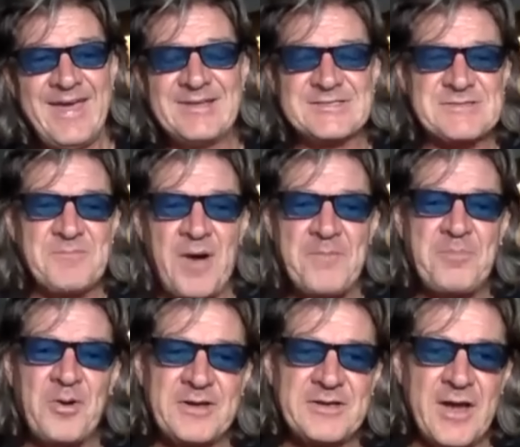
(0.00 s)
he doesn't mind
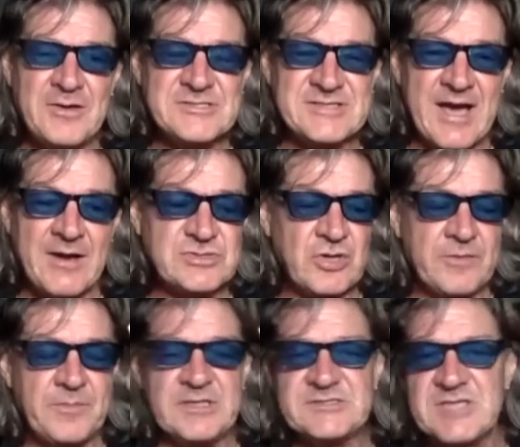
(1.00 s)
putting noses out of joint,
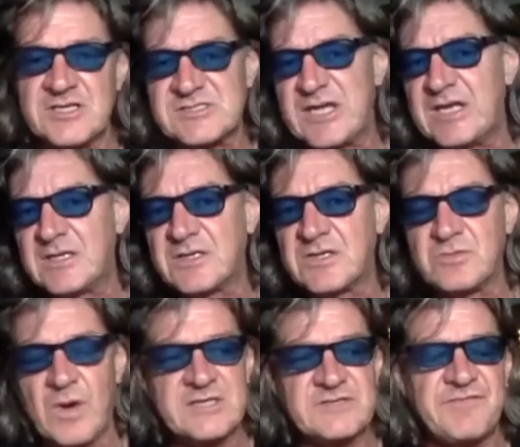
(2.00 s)
but he does it in a good
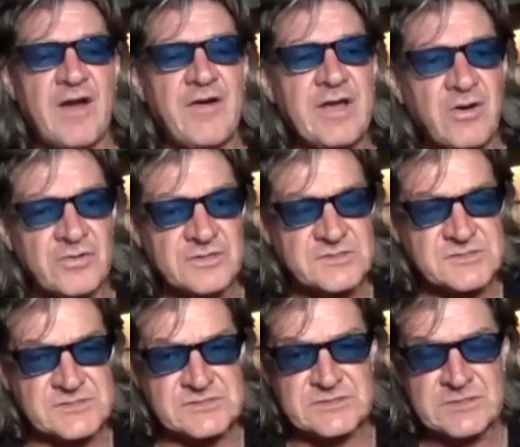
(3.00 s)
way. He's very
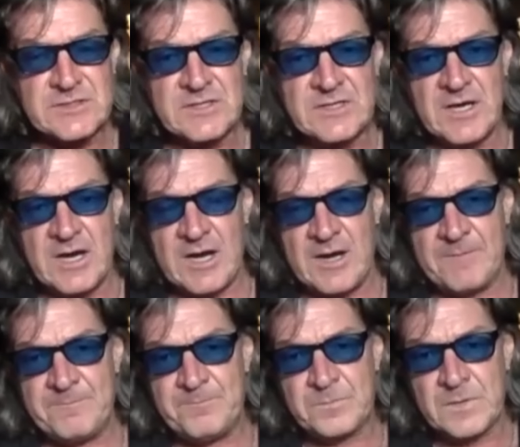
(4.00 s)
honest.
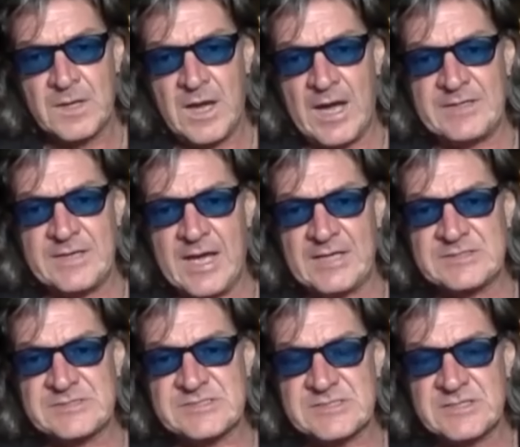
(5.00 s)
Um, and and
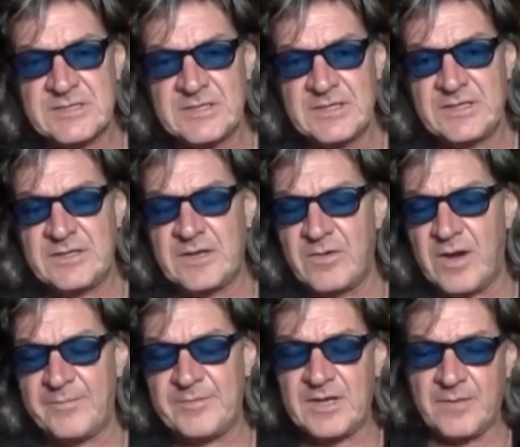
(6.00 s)
you know, I
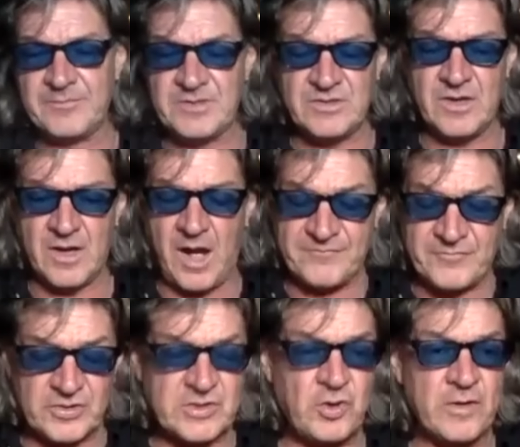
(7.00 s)
mean, I've got
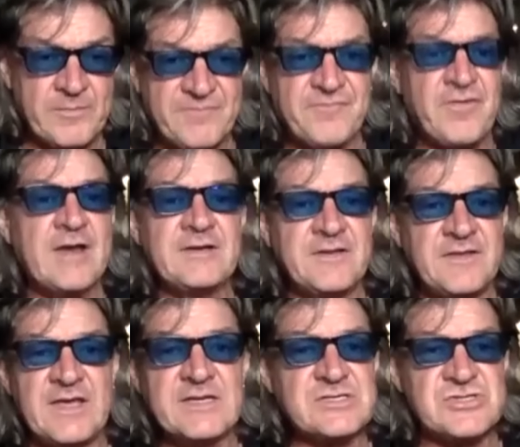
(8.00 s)
to call him a friend in the
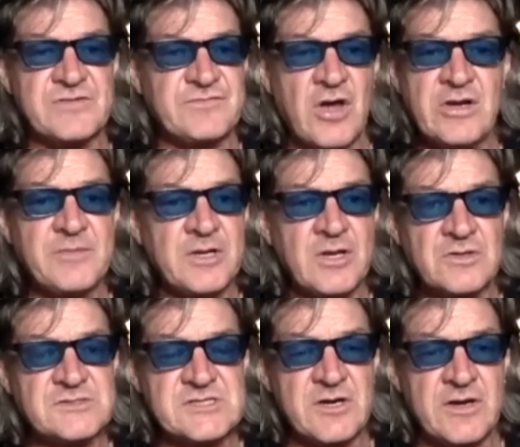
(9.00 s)
industry. I've known him a long
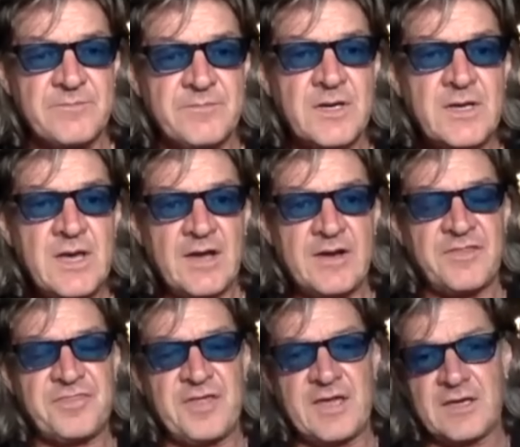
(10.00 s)
time, and I
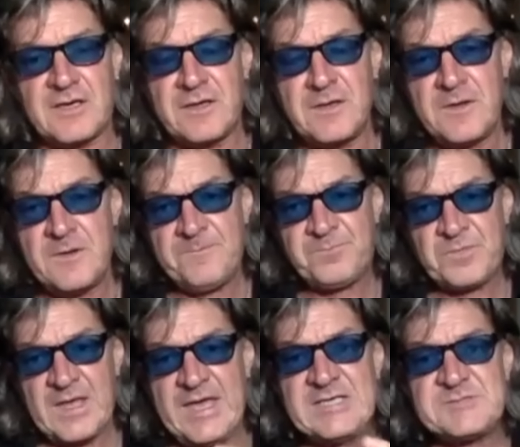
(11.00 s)
think
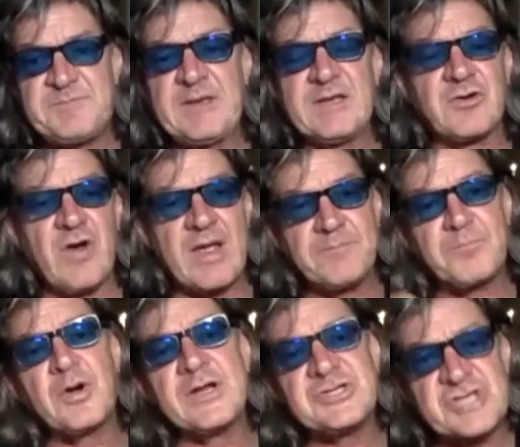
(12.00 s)
he's been a great
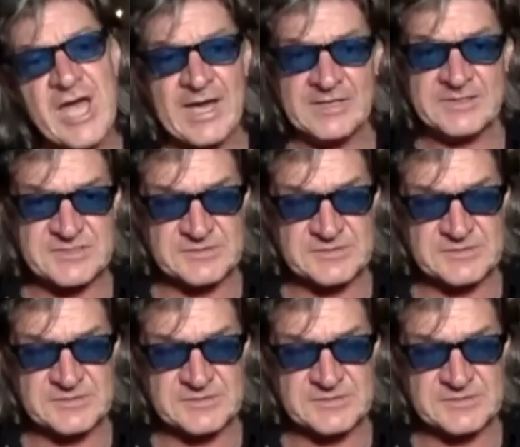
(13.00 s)
bridgehead